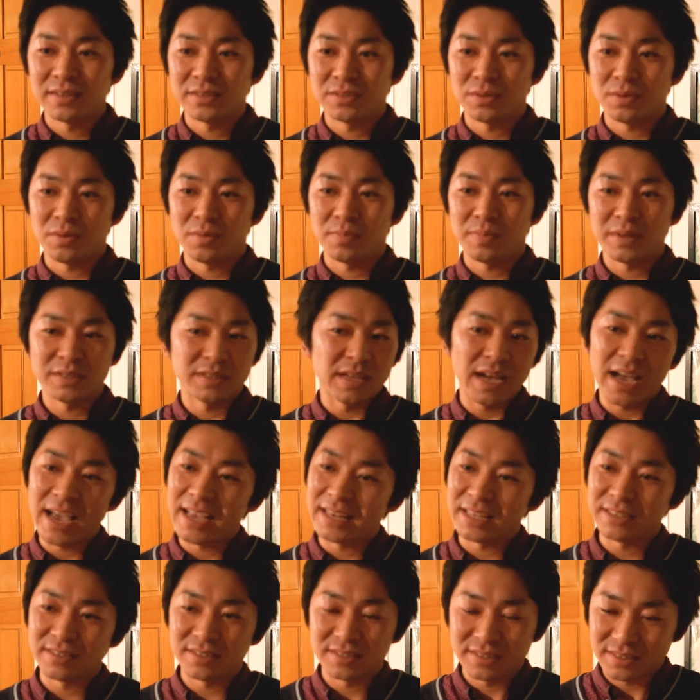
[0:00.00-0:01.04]
So, but I
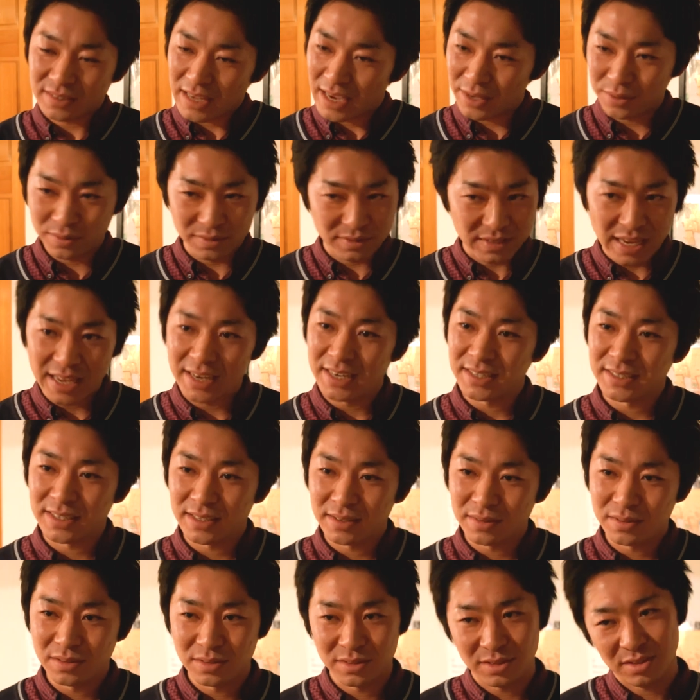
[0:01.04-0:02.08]
don't say
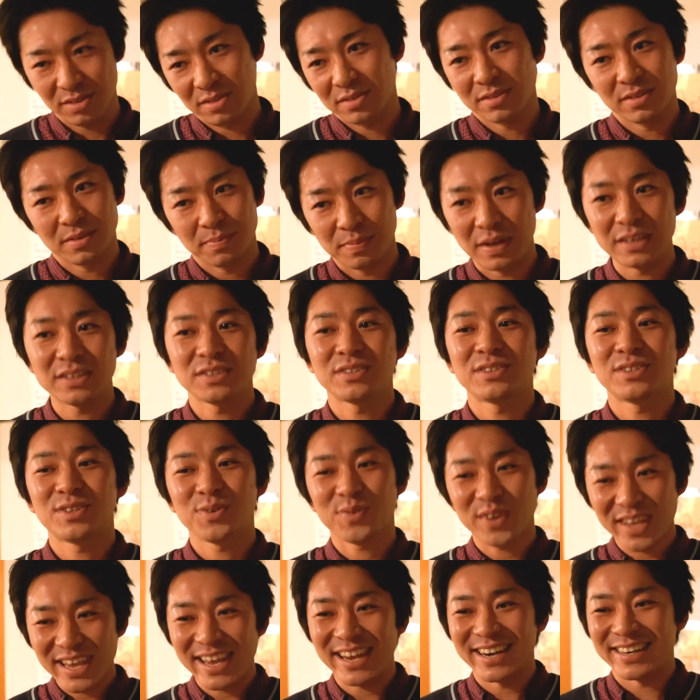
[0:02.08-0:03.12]
anything. Just, but
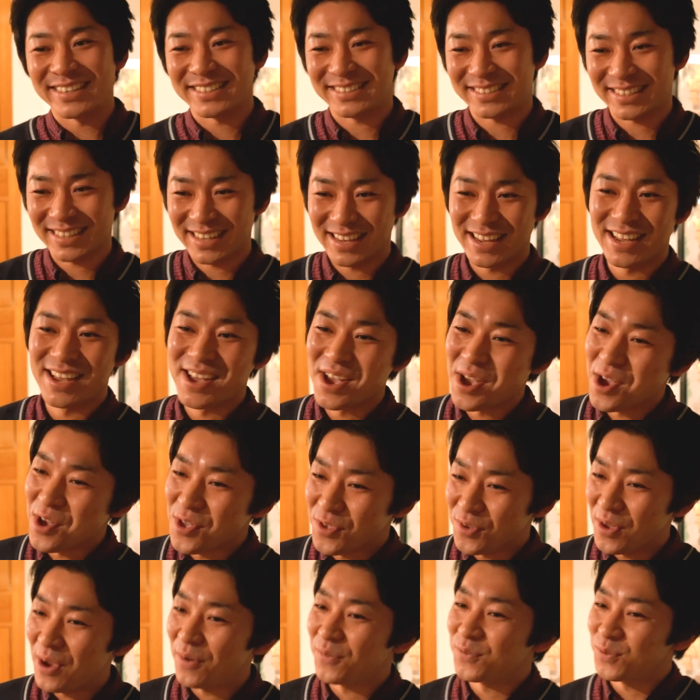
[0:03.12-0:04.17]
3 years,
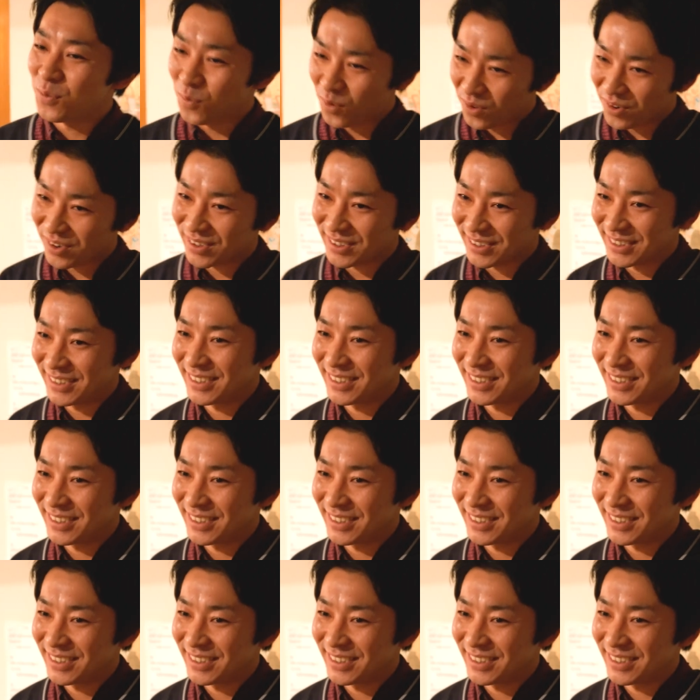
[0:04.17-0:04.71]
you have to work.